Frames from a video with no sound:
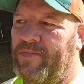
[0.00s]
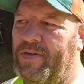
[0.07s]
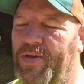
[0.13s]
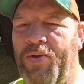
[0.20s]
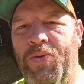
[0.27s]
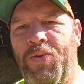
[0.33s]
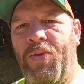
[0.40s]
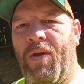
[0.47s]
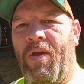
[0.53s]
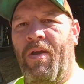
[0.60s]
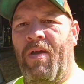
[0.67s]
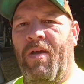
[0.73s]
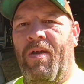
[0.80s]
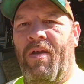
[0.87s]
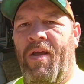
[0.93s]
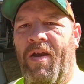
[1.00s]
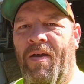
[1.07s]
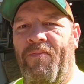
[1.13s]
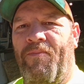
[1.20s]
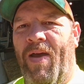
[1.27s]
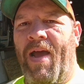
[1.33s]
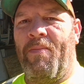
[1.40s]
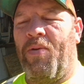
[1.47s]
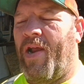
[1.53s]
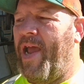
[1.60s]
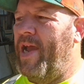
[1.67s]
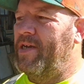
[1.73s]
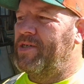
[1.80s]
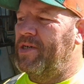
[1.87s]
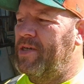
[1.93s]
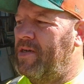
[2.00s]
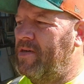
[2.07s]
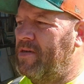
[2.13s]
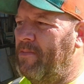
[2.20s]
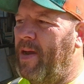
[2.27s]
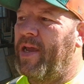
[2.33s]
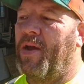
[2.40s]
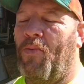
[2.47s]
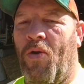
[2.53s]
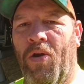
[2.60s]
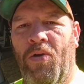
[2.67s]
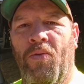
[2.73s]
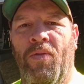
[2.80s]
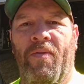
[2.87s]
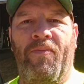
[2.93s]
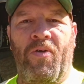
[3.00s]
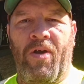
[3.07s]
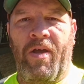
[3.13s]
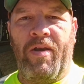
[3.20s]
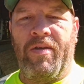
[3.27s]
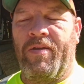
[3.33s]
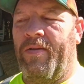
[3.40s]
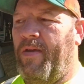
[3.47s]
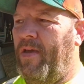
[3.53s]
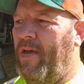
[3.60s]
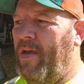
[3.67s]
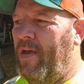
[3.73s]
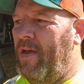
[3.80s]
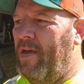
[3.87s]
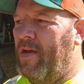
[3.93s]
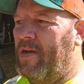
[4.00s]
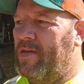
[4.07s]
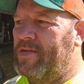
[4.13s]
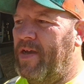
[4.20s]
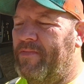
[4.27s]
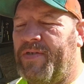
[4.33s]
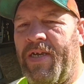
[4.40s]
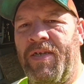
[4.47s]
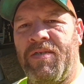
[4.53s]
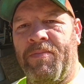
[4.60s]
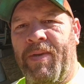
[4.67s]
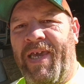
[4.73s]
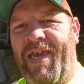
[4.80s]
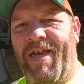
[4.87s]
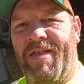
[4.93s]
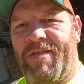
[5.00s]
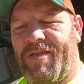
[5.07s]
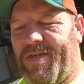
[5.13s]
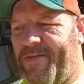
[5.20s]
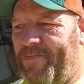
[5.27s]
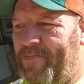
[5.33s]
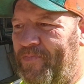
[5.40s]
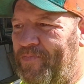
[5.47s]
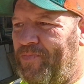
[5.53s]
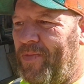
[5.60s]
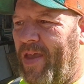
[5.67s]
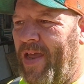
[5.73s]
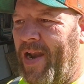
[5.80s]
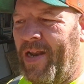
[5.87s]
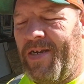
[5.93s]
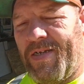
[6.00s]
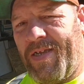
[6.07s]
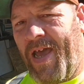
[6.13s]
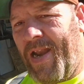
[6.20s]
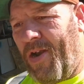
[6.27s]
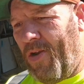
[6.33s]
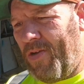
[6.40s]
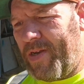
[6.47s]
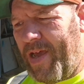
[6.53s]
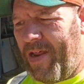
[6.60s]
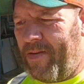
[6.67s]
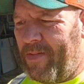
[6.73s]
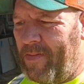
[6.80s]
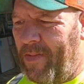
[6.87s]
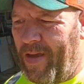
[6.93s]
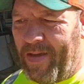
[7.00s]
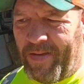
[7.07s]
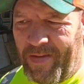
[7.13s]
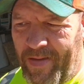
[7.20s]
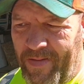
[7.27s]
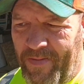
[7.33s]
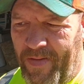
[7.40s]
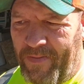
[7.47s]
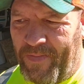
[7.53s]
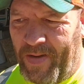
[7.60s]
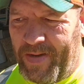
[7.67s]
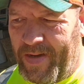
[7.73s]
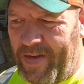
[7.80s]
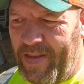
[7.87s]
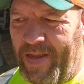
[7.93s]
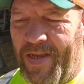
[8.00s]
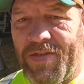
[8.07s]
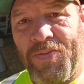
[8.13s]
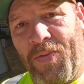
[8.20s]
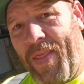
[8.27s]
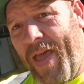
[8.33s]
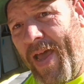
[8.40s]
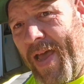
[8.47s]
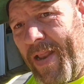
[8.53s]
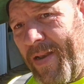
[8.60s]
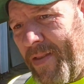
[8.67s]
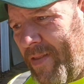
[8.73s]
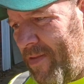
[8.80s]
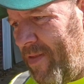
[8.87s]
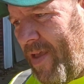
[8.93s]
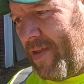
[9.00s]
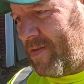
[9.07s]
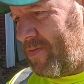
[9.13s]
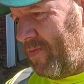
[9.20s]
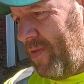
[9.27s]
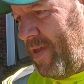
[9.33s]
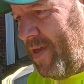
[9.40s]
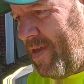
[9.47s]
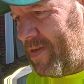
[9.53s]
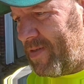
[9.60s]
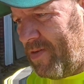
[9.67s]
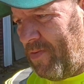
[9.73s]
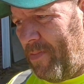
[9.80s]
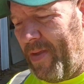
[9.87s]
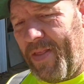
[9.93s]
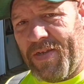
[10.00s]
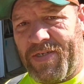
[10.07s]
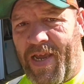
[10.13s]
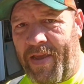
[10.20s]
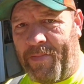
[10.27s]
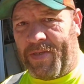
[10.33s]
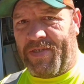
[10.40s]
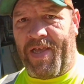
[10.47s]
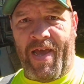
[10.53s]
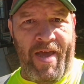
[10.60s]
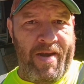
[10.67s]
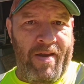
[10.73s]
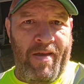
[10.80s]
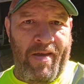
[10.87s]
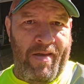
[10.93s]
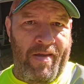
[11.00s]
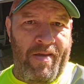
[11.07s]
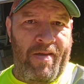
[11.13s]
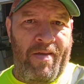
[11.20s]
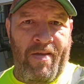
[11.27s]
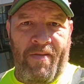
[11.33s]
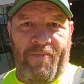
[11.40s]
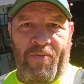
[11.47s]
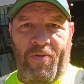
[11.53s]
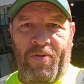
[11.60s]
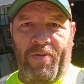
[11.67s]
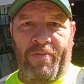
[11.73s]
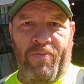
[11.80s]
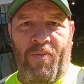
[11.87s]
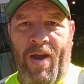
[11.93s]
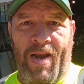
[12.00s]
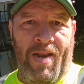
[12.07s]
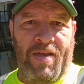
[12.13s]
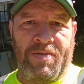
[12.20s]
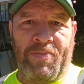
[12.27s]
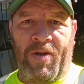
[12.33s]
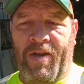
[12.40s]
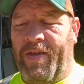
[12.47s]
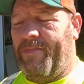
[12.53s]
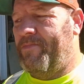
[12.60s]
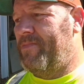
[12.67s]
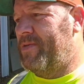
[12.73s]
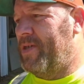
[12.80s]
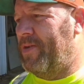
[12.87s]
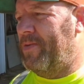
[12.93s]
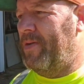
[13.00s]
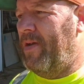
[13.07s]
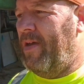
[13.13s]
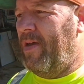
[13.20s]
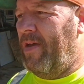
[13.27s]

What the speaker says: do enough fabrication to make it work on the front, because I've seen some kits and I just kind of looked at them and I'm like, yeah, if I did this with that and this with this, it would be the same as that for way less money. So